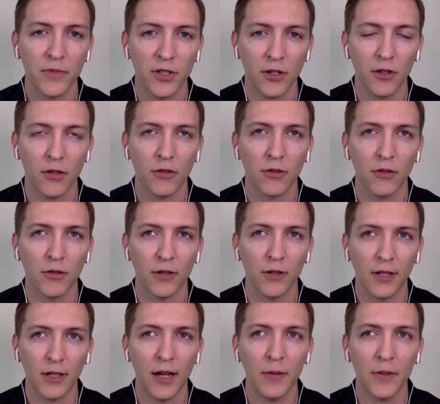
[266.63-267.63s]
So
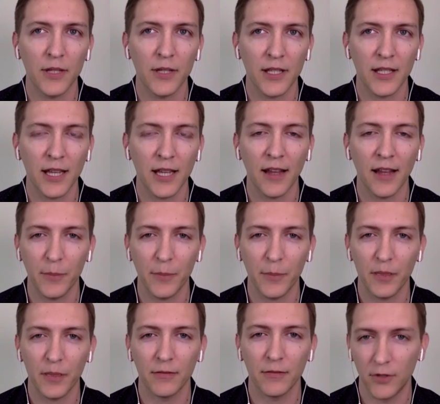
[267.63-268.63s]
I would say I've
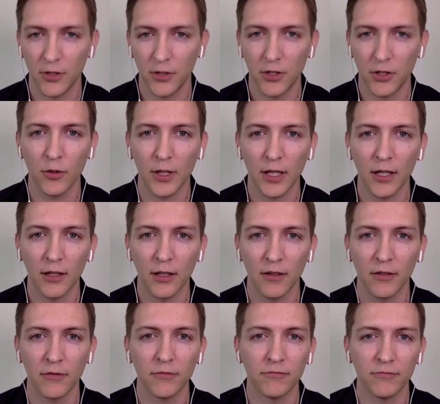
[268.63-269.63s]
been
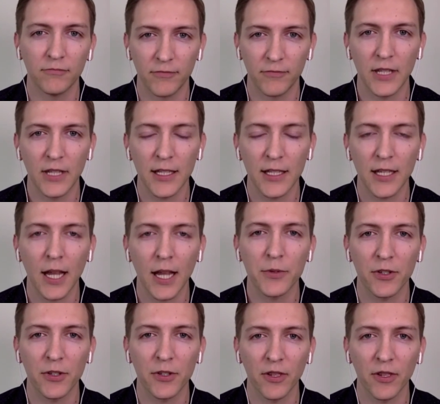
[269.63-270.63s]
doing these
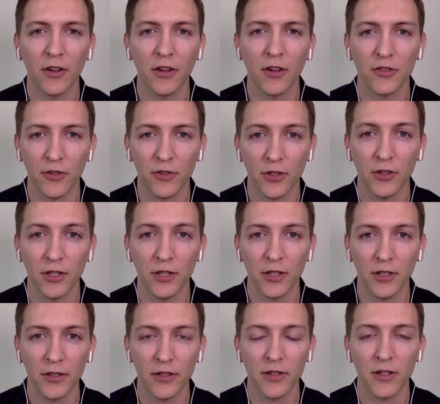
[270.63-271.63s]
types of videos for 2
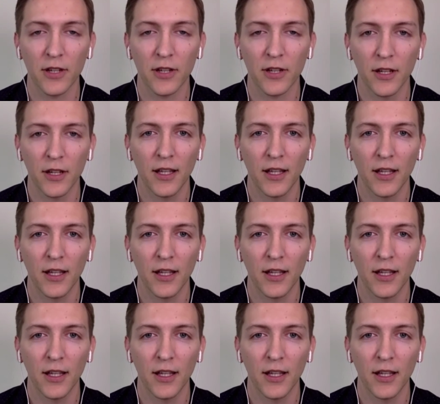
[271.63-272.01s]
years.